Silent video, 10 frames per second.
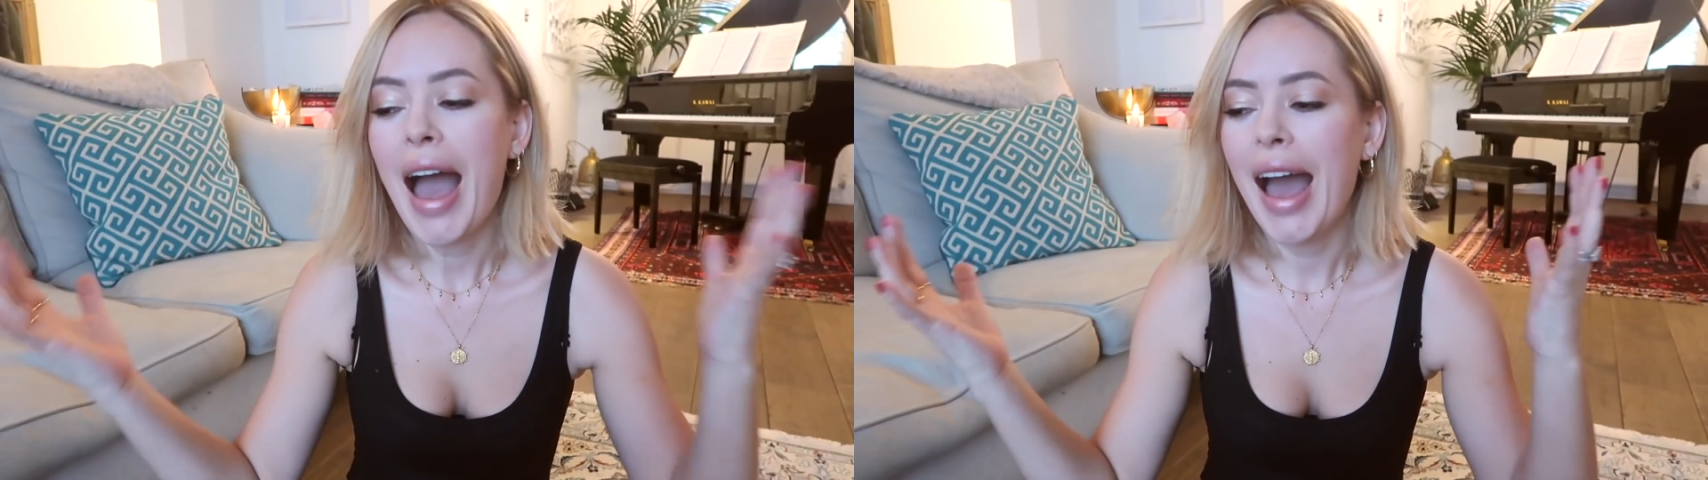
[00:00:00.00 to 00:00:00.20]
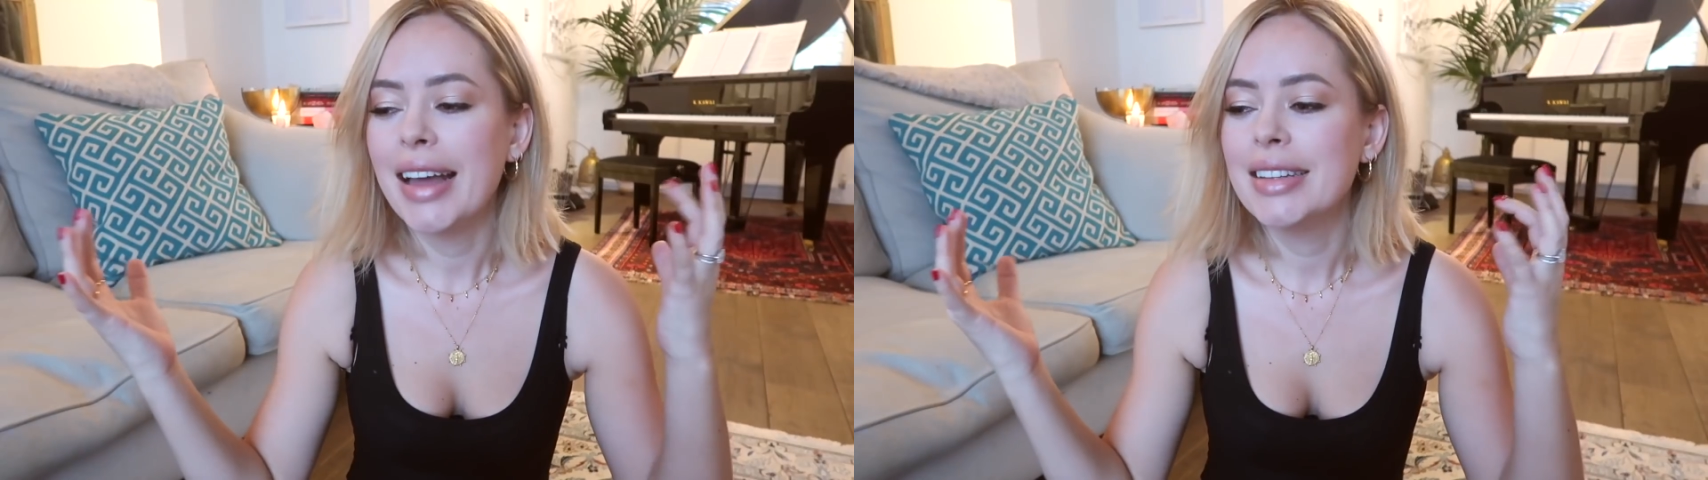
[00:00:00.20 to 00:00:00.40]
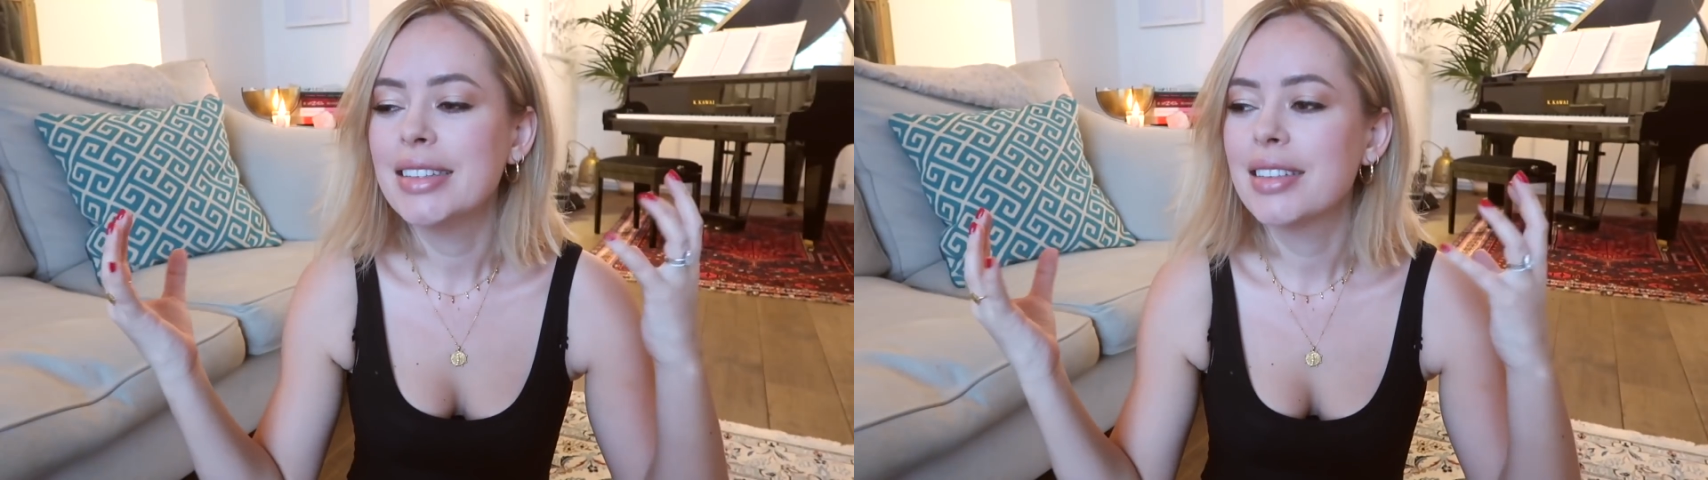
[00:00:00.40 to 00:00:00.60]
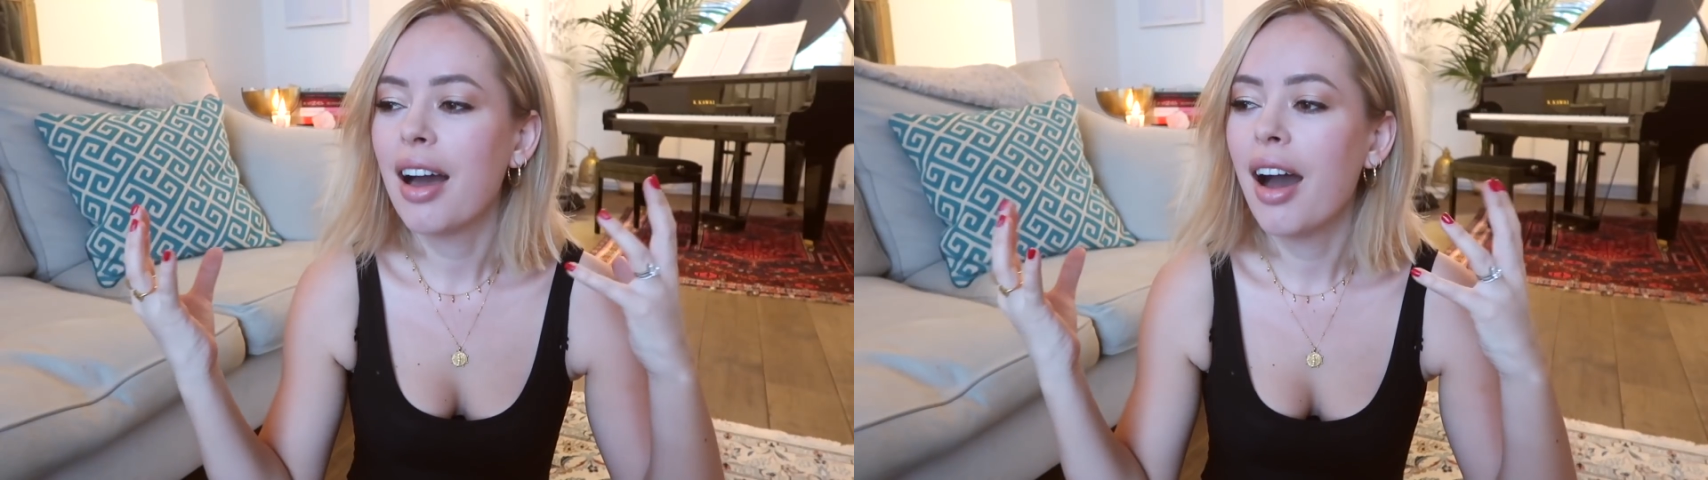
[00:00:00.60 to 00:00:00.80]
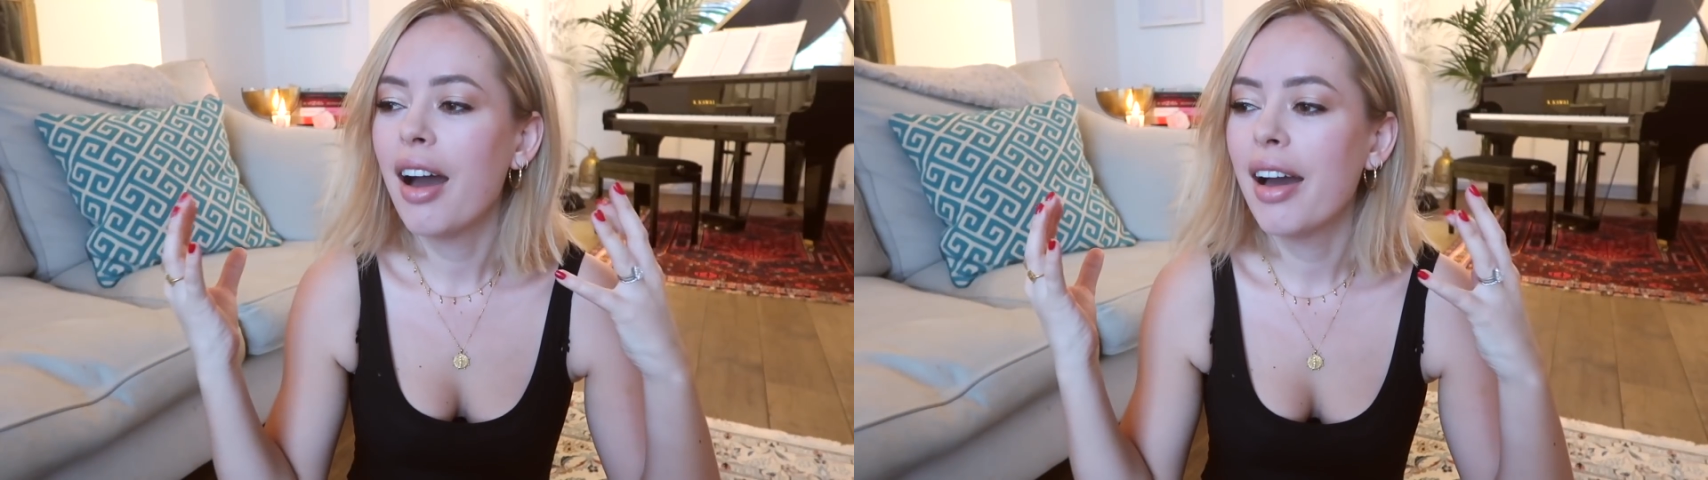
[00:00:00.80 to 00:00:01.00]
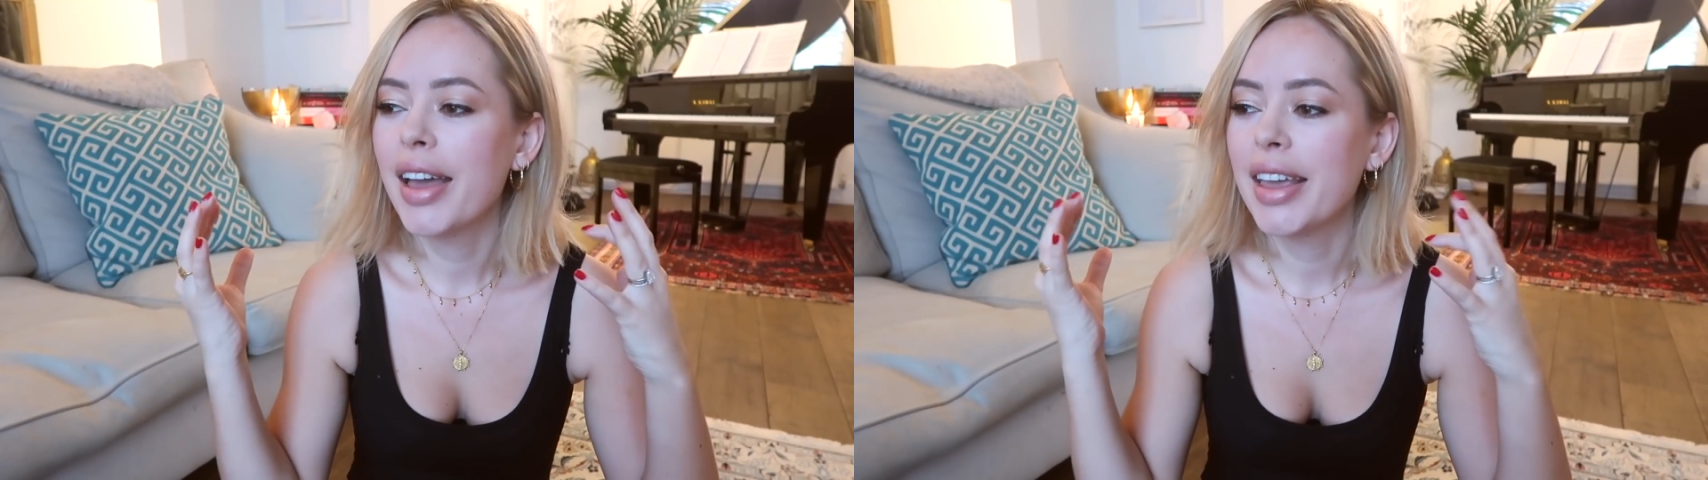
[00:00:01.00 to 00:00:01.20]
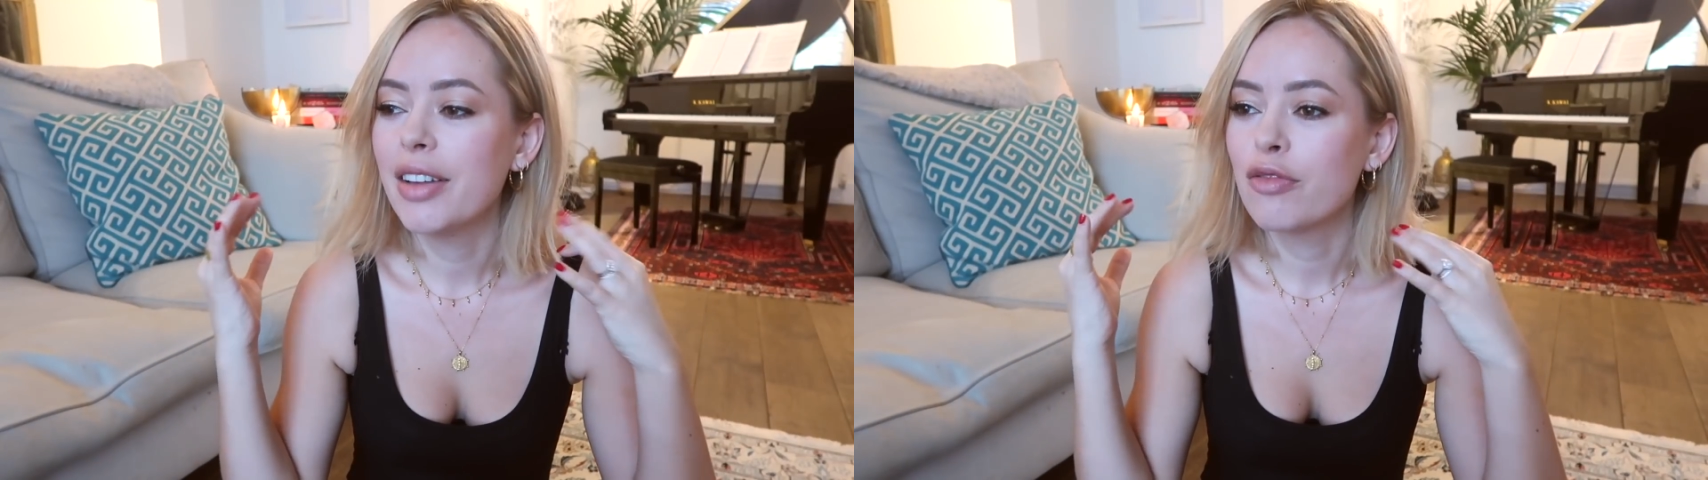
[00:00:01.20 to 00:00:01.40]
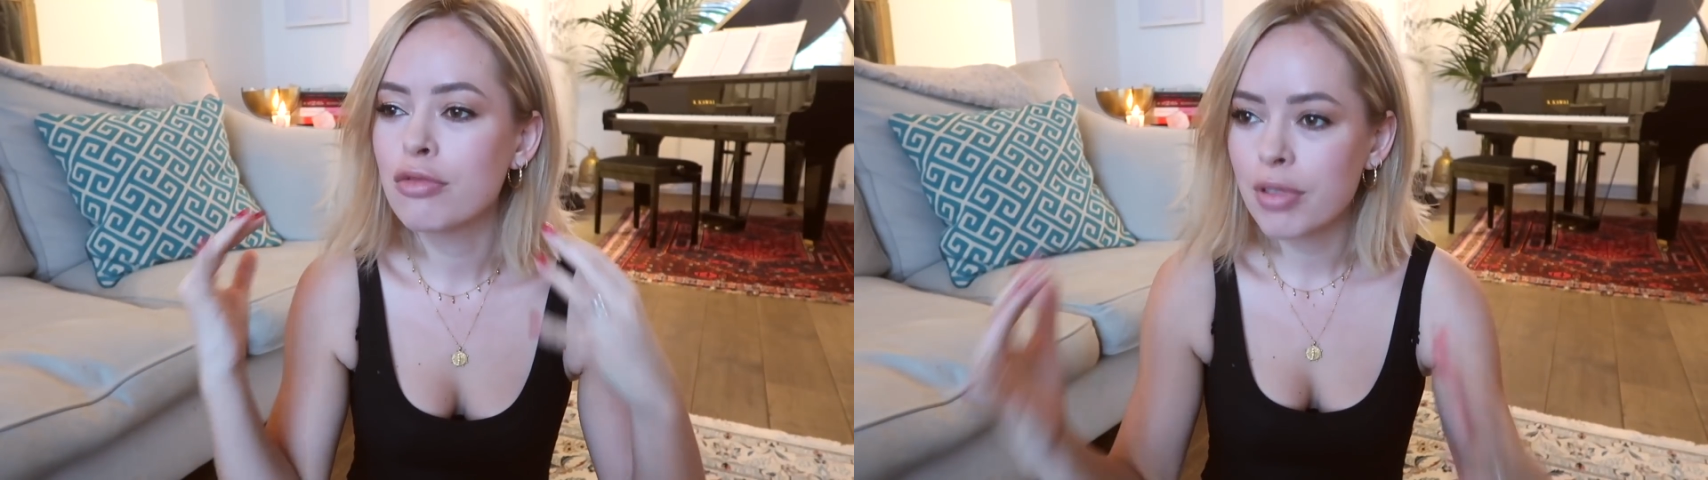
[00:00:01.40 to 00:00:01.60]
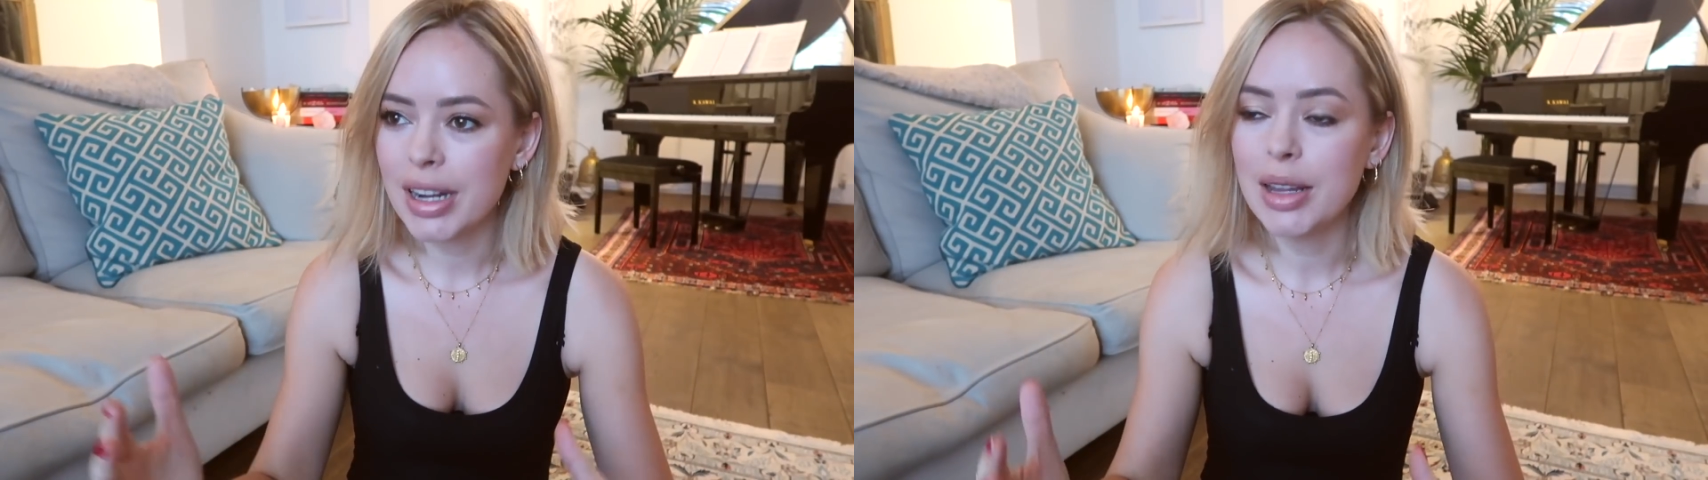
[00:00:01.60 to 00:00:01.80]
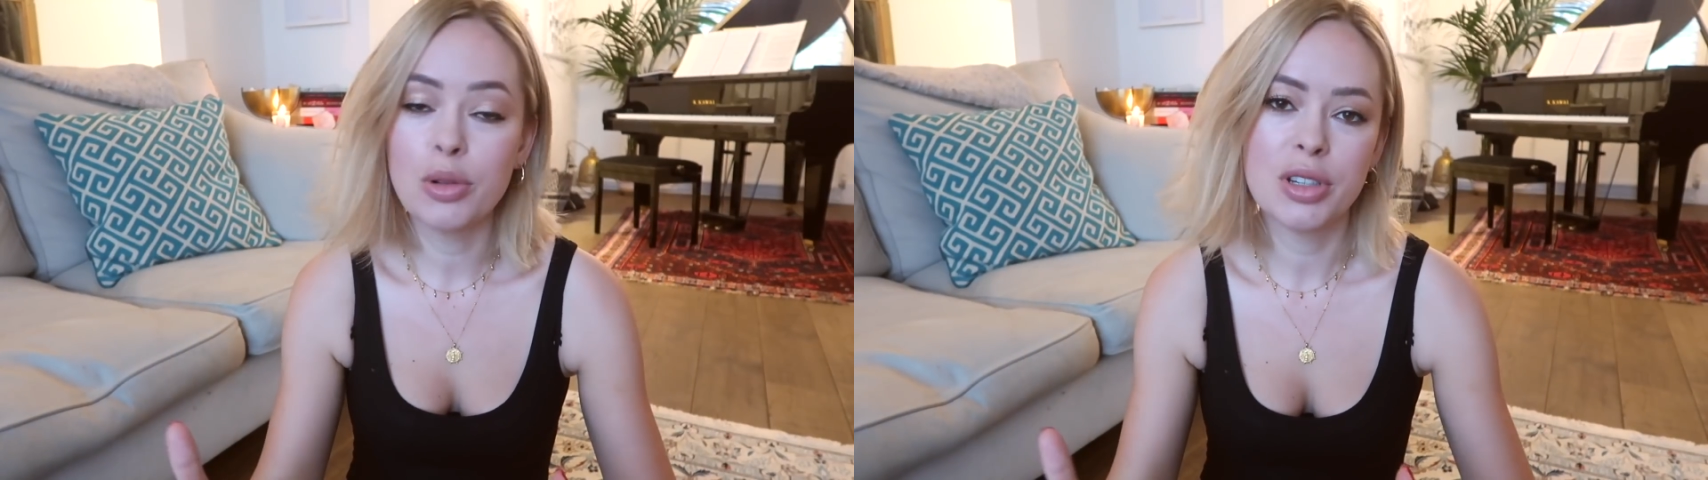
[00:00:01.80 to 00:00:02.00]
and I
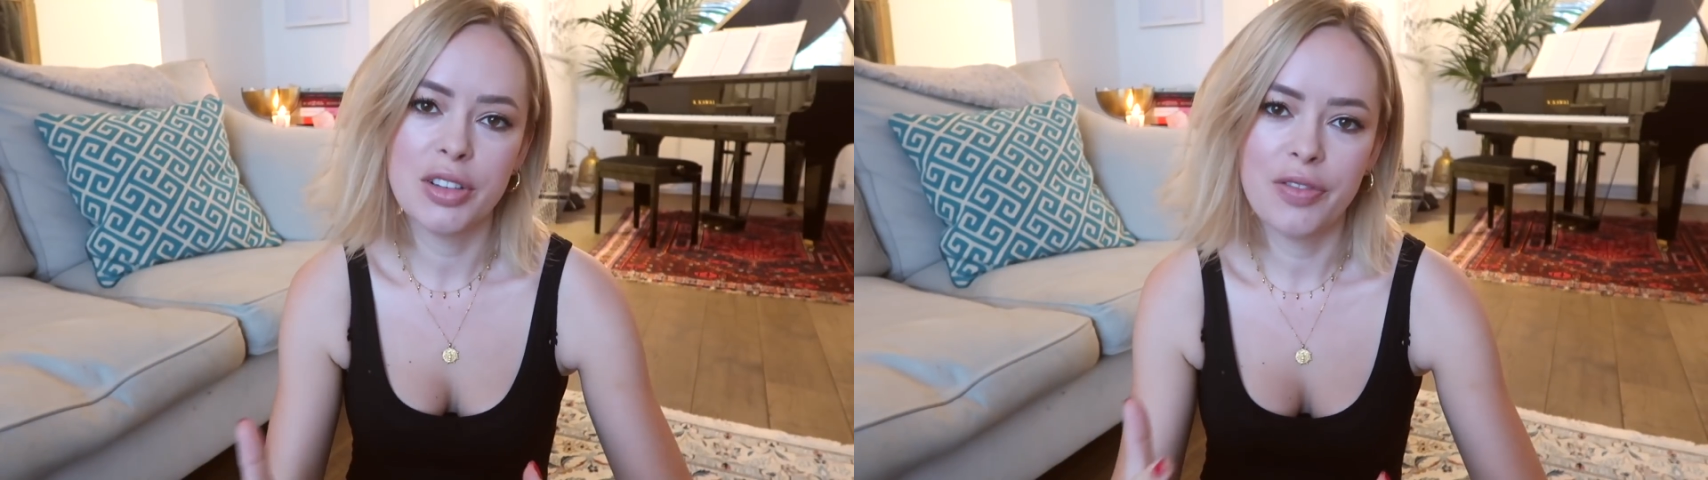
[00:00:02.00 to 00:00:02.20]
really wanted to